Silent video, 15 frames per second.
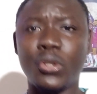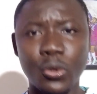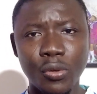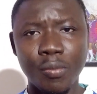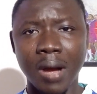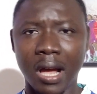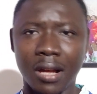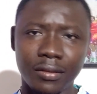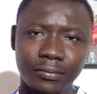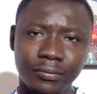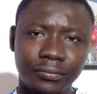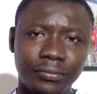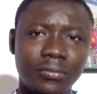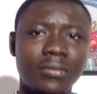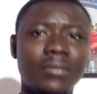Drogba,
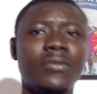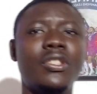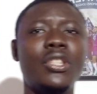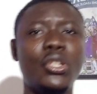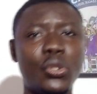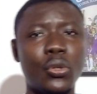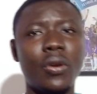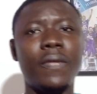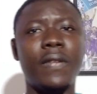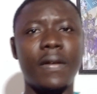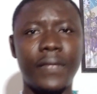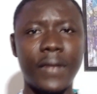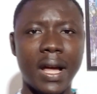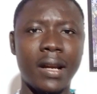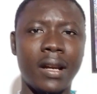Dithro
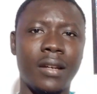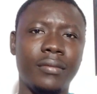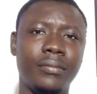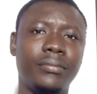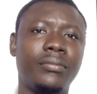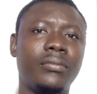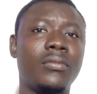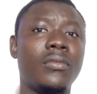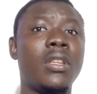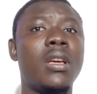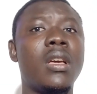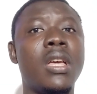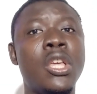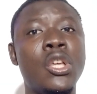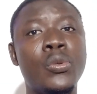Fofana
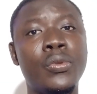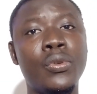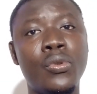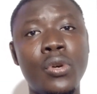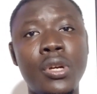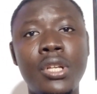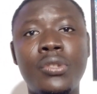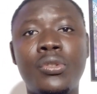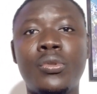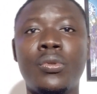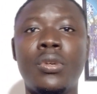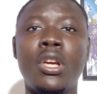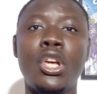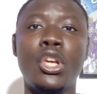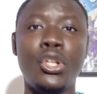he will go into
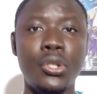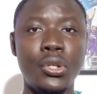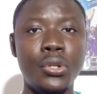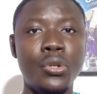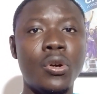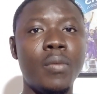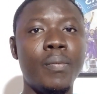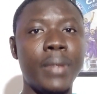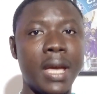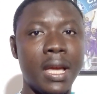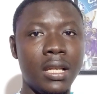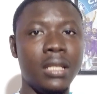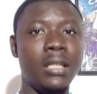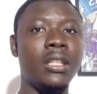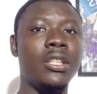Union
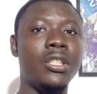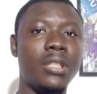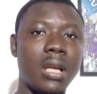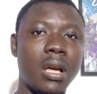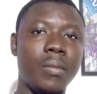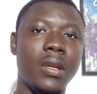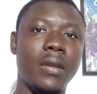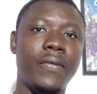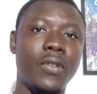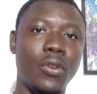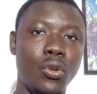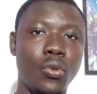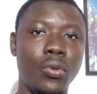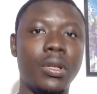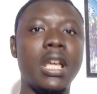Berlin in Germany for
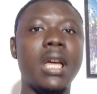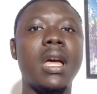loan.